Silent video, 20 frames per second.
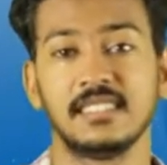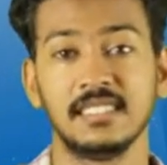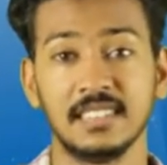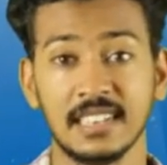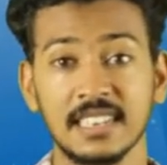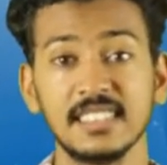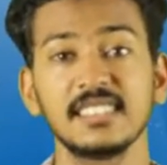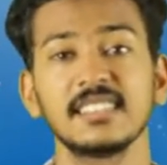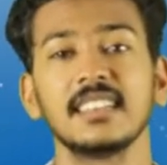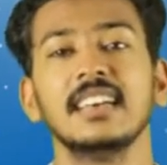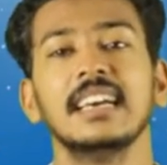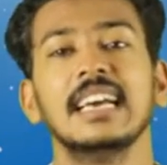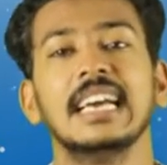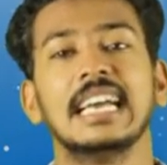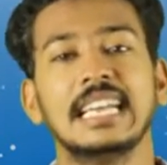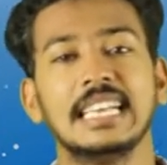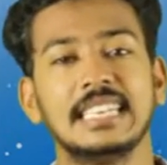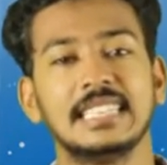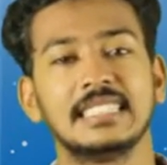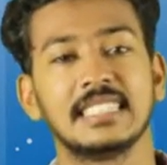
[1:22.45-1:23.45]
Thus,
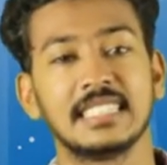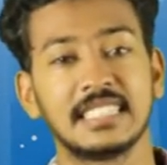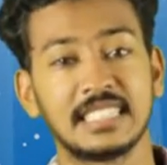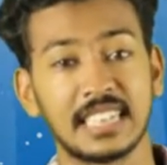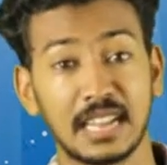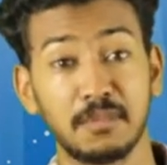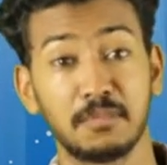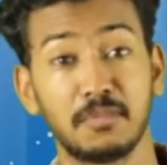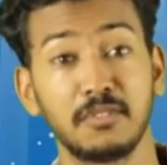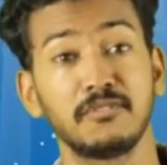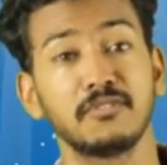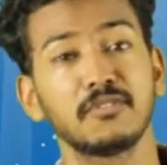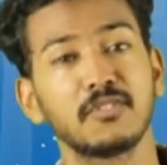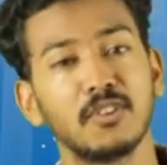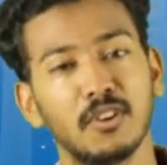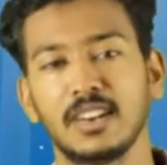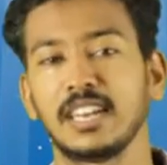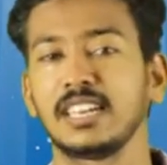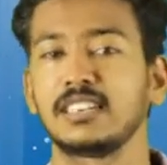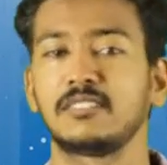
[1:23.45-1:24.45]
it is a type of
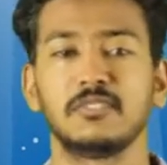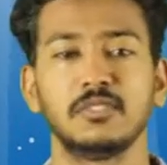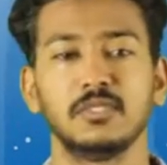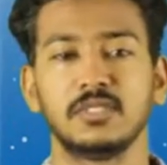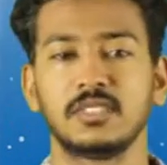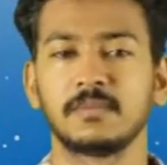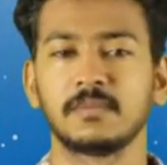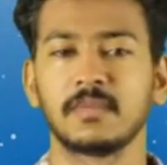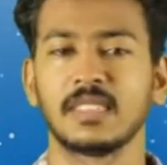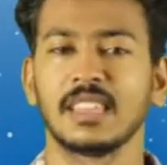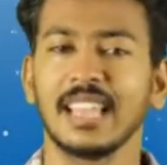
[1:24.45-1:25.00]
contact force.